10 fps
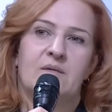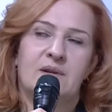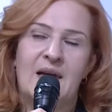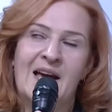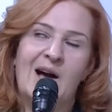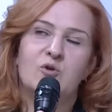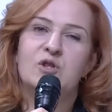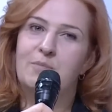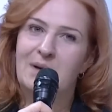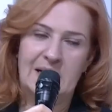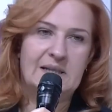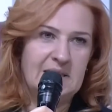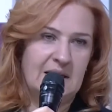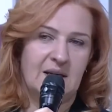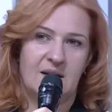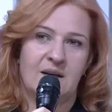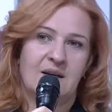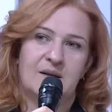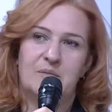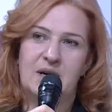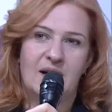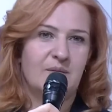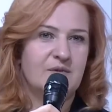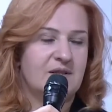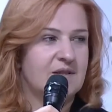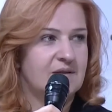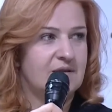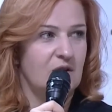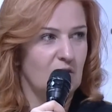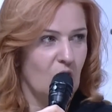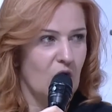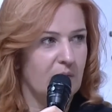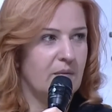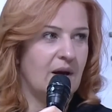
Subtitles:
accountability becomes the norm